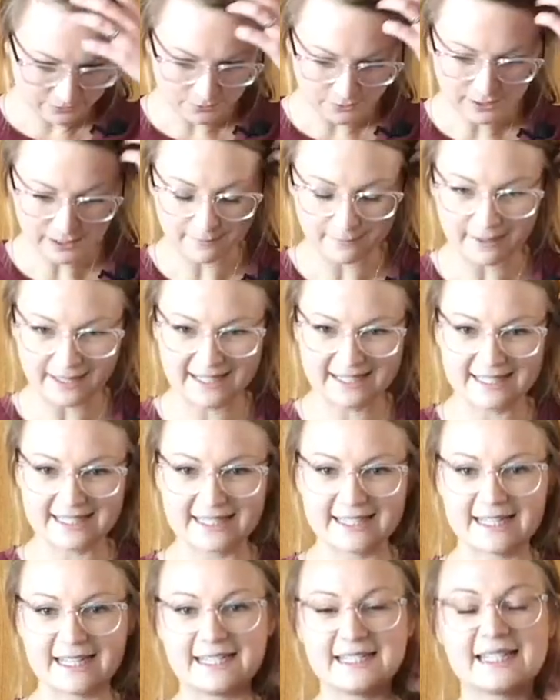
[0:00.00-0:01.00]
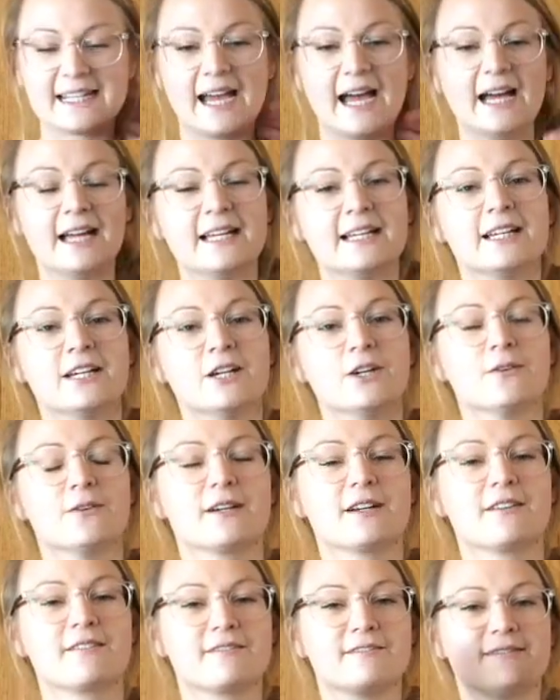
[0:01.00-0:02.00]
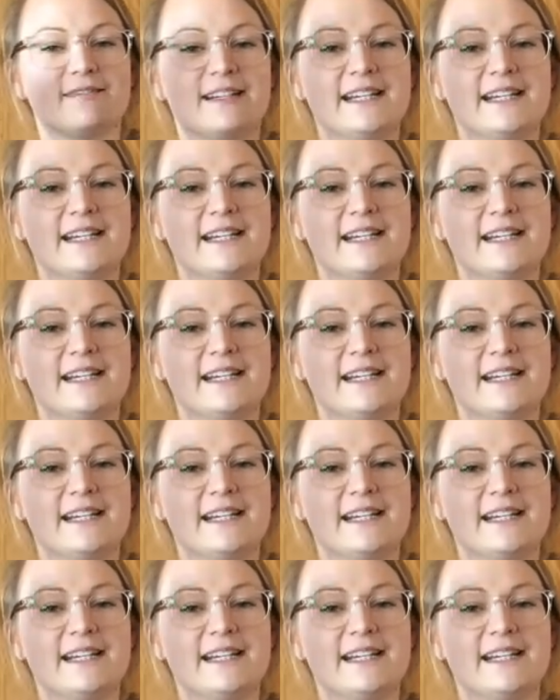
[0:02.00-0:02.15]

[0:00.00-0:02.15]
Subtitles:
we'll come back to center. We're going to